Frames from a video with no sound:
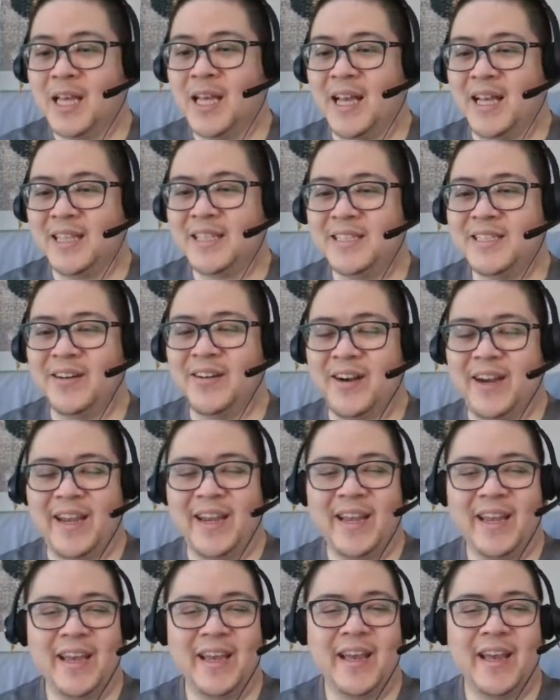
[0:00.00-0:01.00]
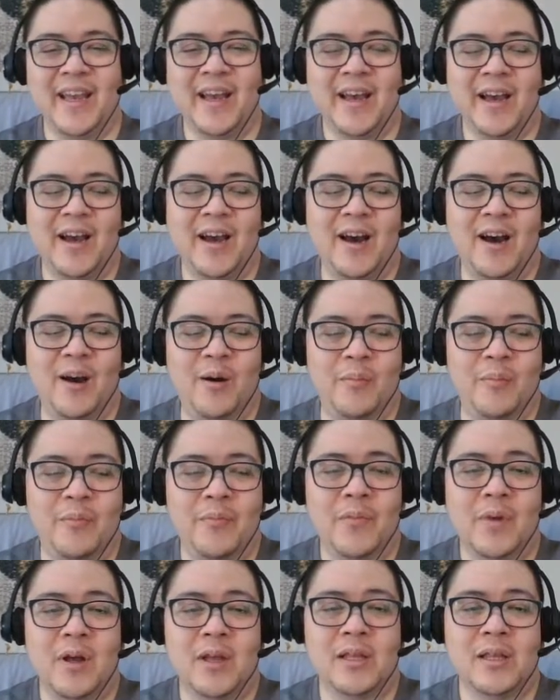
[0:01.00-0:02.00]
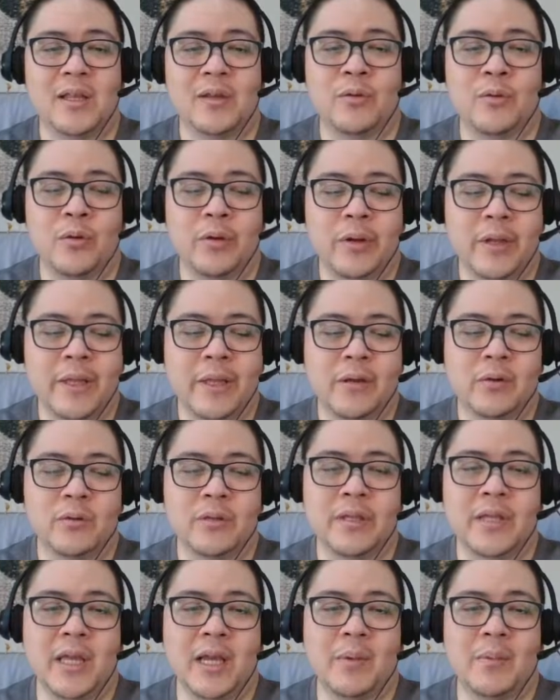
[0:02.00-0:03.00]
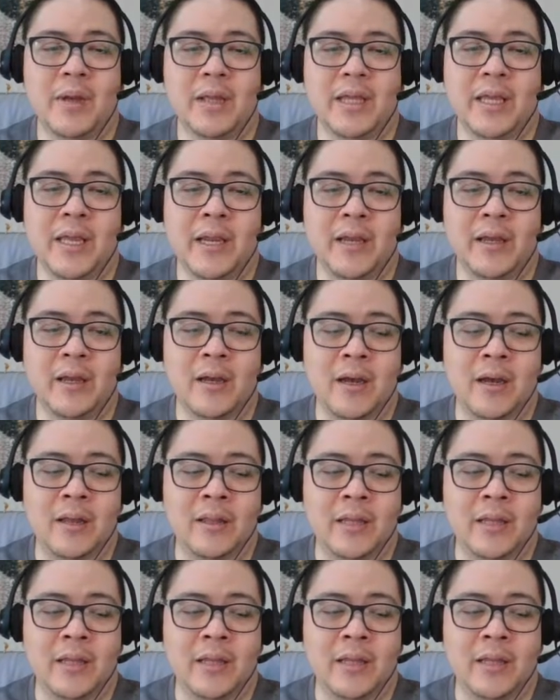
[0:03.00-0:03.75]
sorry. The really cool thing about getting